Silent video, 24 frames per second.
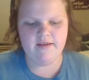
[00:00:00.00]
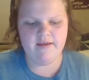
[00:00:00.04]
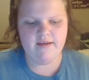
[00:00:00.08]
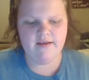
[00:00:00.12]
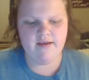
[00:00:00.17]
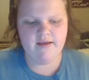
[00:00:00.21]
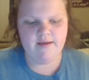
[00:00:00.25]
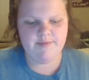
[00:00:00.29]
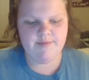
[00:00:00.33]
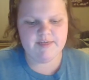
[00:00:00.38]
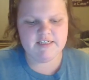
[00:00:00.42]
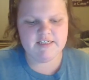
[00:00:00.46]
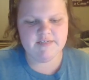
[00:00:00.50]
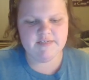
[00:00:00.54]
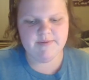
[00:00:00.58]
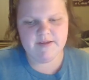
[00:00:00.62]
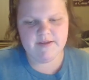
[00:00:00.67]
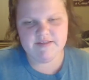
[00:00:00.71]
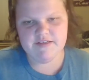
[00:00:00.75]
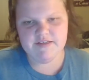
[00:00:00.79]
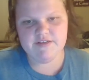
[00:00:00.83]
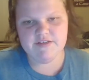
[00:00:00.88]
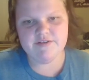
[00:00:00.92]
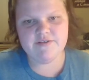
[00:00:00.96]
It's
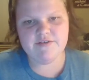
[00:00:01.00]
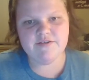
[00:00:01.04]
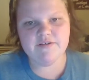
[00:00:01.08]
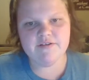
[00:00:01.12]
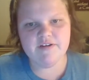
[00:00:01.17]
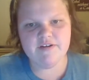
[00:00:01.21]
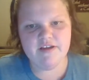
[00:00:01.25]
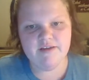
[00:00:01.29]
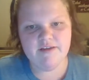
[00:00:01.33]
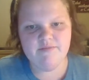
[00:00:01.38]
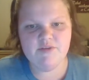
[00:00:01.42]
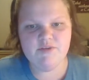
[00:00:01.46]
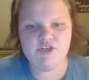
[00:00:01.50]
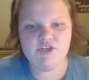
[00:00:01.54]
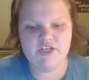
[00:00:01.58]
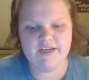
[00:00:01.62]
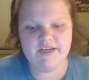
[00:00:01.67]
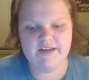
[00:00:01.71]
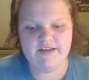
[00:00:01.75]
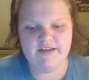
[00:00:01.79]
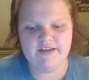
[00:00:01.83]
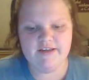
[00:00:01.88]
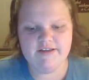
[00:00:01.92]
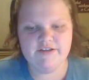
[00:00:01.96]
about this girl named
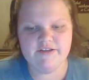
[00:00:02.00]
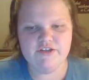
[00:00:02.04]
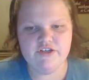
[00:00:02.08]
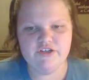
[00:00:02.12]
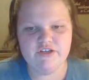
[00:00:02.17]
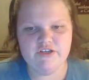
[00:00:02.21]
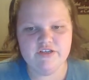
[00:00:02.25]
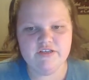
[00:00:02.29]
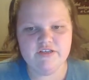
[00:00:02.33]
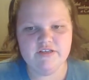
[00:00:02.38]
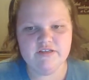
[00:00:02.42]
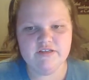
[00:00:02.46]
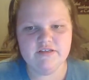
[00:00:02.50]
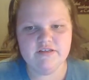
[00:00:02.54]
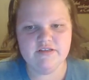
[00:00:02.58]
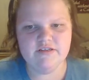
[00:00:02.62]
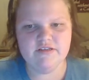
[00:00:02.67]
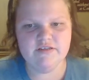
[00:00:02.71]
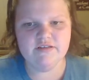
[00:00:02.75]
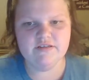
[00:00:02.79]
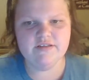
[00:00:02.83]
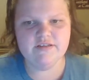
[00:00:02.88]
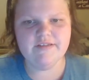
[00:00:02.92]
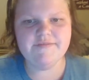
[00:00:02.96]
Janie, and she's
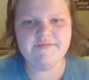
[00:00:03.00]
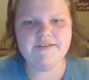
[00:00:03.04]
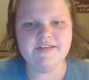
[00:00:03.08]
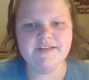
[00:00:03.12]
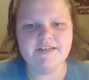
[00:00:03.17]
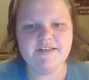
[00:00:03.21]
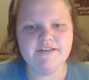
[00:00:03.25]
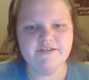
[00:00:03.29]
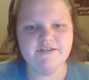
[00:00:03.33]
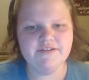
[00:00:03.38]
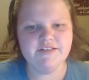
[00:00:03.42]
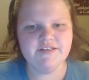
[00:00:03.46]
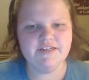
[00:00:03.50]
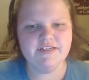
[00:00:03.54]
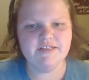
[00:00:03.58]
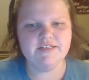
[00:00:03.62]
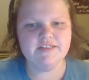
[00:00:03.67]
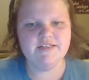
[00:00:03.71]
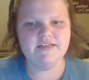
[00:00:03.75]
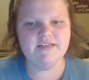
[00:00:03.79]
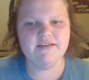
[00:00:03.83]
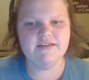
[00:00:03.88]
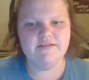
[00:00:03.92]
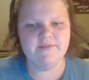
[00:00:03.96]
17 or
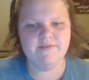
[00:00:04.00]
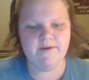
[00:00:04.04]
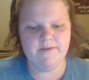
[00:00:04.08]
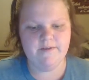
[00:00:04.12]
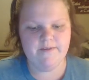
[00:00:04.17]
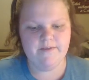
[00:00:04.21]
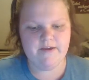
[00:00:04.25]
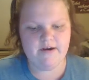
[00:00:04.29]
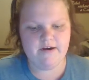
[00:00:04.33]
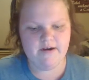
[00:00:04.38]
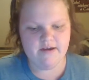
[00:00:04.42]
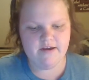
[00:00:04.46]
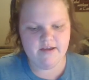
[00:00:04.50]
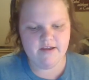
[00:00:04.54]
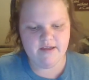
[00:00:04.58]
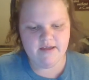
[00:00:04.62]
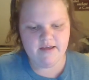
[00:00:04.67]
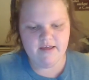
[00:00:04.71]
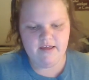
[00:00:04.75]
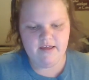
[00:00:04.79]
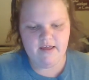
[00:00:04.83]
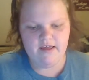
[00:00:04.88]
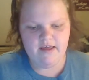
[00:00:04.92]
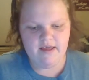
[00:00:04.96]
16 around there.
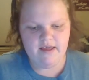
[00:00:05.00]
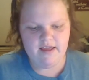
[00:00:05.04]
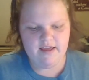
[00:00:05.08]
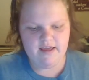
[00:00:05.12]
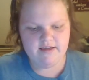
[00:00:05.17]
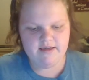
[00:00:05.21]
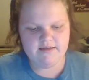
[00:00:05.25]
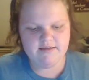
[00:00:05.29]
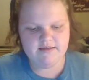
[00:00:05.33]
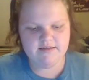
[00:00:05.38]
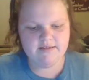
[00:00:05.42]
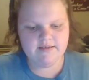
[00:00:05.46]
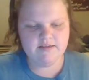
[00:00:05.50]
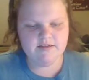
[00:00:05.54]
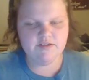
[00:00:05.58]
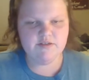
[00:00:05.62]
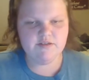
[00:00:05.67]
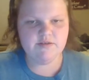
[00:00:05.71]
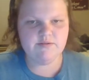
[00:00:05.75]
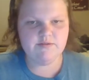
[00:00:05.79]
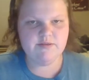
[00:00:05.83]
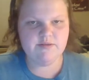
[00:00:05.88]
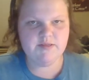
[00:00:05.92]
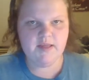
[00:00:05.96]
And since
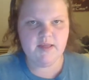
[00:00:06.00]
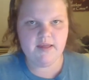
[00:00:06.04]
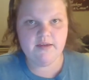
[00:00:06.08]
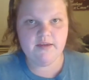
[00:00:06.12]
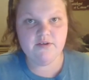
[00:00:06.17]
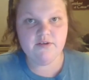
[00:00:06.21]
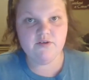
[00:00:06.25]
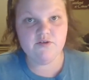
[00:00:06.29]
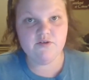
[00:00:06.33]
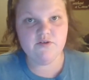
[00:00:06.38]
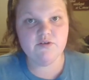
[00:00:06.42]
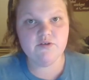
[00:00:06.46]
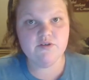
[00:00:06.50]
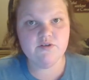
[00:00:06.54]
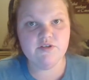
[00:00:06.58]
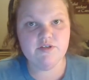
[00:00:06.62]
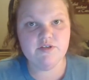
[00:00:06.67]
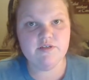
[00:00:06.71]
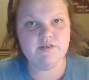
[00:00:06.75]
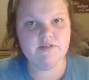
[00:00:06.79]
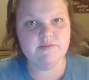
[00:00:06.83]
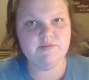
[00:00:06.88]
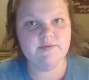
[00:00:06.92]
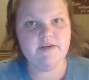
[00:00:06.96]
she was 8 years old,
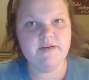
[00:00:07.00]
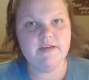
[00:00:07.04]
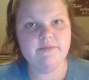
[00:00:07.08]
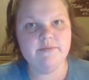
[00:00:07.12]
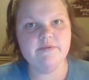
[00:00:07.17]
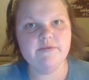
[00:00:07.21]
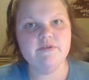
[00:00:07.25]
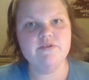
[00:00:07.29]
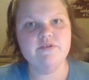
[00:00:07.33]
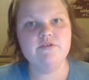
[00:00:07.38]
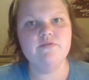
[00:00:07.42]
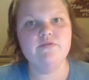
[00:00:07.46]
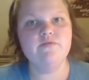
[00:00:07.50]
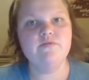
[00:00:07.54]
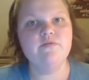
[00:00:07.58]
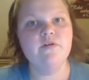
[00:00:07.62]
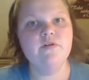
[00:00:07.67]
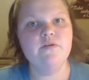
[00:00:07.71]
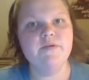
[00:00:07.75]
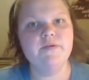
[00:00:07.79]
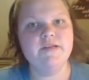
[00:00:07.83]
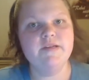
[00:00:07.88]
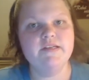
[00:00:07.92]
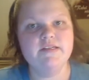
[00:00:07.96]
she's been able to
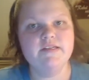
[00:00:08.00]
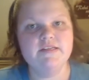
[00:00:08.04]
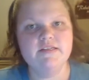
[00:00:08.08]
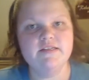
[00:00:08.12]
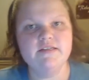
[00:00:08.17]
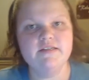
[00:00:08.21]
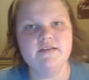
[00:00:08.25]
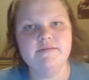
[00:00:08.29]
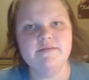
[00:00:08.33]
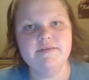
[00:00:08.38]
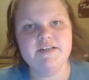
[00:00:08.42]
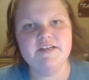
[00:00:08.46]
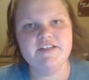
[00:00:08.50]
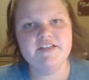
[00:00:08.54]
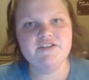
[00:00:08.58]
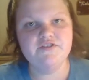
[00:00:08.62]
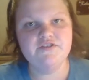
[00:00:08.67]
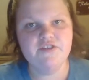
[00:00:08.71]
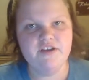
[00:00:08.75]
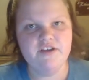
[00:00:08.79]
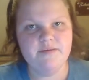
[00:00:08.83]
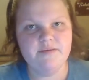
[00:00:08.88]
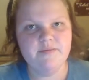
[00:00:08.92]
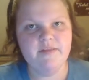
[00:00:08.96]
go into somebody's
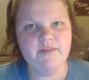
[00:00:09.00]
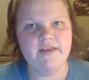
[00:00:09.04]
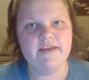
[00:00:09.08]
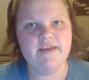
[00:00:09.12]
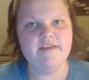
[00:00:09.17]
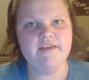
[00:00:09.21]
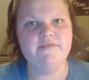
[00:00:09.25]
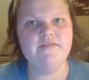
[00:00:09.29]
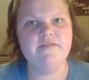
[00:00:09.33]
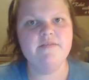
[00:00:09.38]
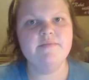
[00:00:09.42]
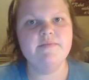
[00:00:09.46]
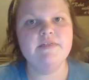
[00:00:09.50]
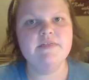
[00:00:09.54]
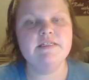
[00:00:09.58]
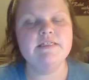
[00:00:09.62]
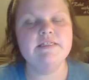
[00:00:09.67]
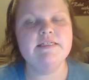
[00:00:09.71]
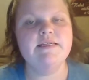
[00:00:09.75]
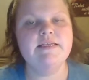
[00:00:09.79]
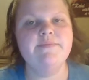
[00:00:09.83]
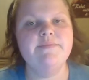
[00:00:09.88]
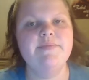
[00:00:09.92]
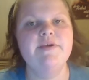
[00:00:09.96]
dream. Like, if somebody's
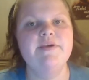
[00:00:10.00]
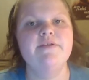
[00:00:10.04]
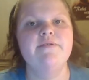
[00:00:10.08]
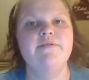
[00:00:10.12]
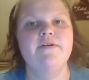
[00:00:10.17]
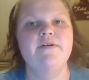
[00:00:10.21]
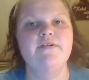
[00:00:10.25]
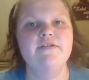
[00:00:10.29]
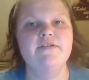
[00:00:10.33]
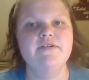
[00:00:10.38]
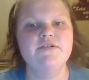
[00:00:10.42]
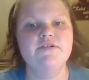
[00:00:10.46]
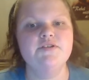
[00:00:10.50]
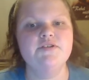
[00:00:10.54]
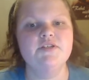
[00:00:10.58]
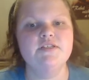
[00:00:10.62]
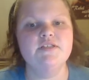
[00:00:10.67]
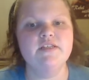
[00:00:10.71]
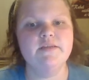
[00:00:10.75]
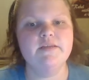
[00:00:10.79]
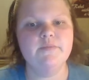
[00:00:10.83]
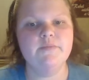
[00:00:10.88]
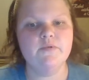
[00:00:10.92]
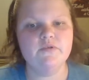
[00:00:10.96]
sleeping around her,
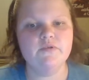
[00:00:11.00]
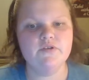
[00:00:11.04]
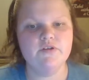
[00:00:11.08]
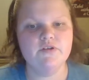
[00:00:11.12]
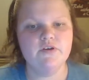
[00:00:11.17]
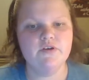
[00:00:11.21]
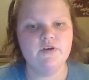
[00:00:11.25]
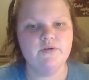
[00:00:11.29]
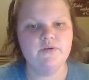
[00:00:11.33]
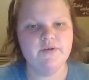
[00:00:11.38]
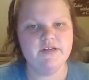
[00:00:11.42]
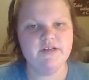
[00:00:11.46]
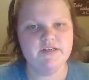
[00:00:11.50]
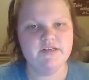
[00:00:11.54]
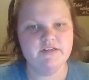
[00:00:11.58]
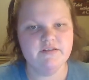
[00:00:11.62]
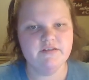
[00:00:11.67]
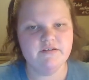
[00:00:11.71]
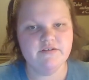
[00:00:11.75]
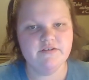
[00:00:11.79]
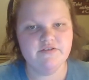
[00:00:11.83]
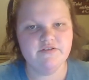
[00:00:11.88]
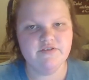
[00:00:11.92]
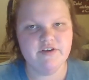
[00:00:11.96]
she's able to go into
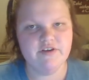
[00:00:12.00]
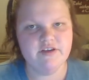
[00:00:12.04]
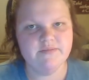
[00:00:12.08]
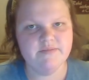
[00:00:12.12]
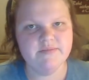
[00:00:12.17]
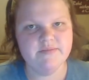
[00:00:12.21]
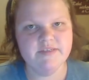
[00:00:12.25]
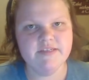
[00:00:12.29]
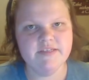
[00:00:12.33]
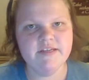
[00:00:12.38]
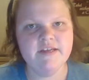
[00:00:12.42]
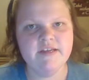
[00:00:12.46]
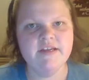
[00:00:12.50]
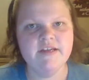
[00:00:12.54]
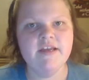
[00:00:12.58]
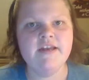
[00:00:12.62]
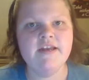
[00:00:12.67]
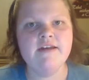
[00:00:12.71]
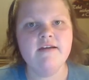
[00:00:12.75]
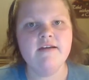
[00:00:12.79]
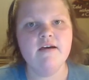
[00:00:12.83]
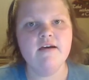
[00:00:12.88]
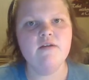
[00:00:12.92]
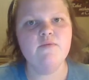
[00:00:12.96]
their dreams,
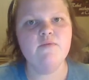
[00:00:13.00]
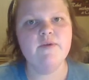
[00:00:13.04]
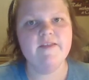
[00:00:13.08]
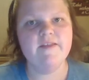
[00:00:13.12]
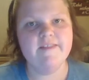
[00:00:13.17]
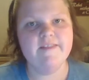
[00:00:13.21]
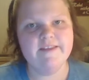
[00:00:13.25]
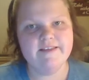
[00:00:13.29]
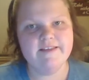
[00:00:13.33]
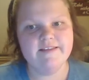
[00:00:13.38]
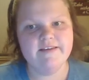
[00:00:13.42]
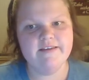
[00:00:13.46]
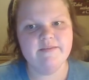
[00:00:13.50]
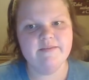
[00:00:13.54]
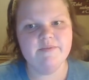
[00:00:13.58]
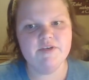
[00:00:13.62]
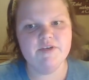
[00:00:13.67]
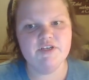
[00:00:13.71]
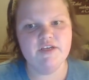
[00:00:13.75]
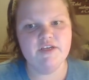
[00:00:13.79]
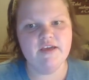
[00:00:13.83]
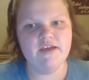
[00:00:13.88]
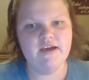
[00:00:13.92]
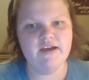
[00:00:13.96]
not willingly, but
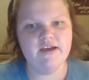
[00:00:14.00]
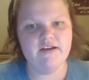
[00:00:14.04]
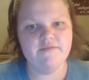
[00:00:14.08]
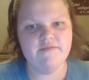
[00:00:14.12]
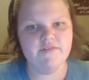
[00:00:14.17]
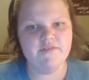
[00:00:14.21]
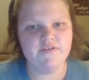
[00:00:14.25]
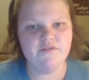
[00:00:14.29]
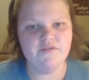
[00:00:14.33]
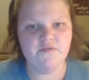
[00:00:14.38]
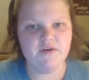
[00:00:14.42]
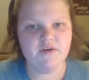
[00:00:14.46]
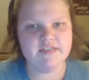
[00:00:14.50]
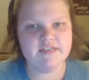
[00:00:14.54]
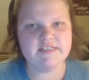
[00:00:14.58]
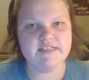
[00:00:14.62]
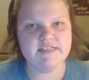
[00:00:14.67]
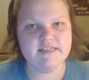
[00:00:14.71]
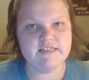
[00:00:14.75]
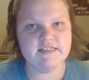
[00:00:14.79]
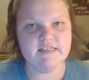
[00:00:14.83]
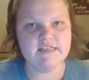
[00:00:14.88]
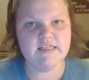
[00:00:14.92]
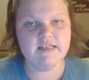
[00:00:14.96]
she kind of is thrust
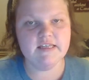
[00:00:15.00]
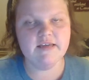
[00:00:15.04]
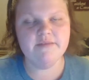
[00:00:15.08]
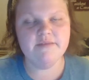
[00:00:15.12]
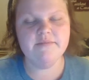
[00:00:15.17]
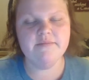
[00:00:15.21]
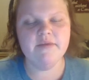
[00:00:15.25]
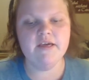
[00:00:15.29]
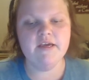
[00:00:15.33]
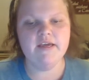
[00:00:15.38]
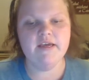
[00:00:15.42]
into them.